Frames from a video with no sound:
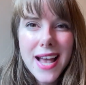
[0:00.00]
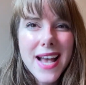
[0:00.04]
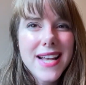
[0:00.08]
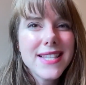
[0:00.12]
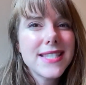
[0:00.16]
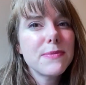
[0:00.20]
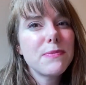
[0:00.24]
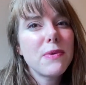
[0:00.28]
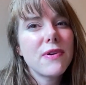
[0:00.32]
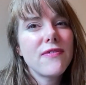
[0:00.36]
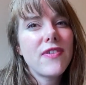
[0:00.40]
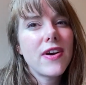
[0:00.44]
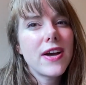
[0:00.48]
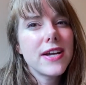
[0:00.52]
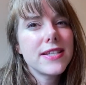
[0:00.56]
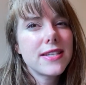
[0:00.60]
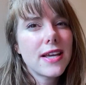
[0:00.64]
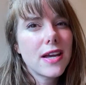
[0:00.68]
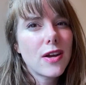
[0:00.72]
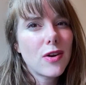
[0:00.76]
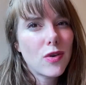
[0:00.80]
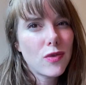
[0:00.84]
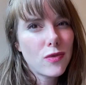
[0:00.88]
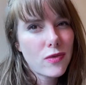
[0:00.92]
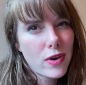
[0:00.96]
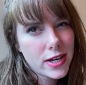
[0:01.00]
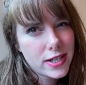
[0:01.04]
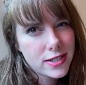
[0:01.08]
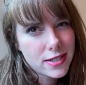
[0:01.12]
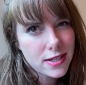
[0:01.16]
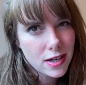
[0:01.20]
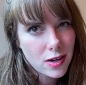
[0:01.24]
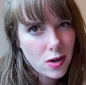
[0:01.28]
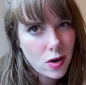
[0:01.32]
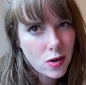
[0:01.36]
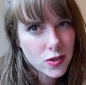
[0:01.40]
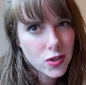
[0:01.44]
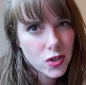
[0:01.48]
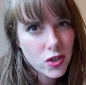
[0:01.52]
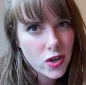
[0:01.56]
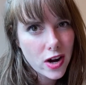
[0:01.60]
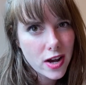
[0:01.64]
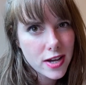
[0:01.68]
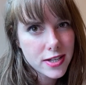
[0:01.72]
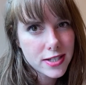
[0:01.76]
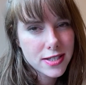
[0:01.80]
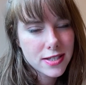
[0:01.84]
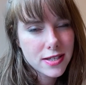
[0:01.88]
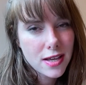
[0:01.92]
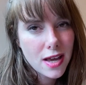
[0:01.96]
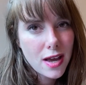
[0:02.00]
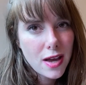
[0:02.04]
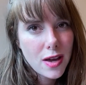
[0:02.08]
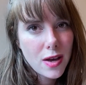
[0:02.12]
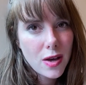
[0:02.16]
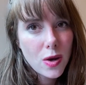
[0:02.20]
as it provides greater contrasts,